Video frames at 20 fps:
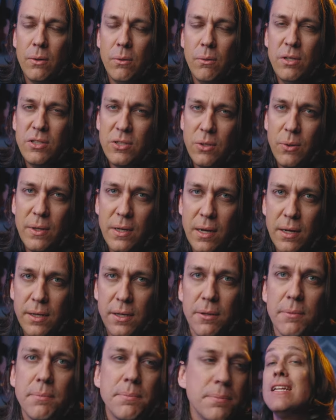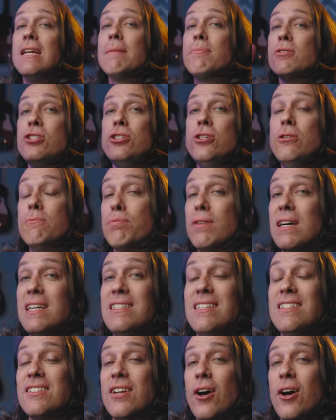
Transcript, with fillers: What's going on here? Number two, prices